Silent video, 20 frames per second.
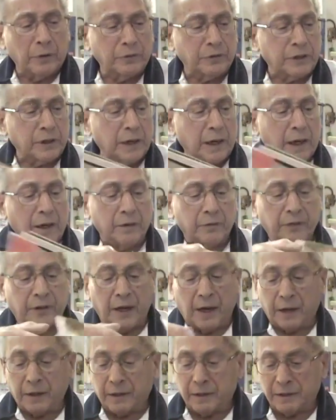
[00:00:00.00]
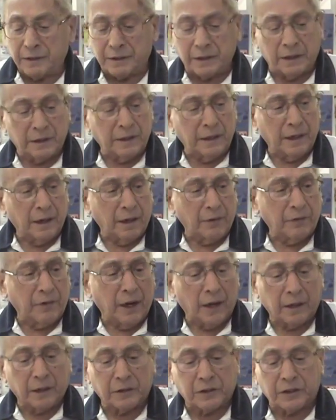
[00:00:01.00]
is it? I've
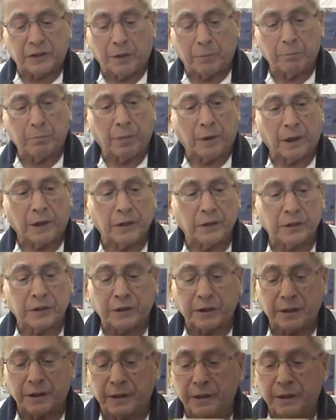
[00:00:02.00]
got it someplace.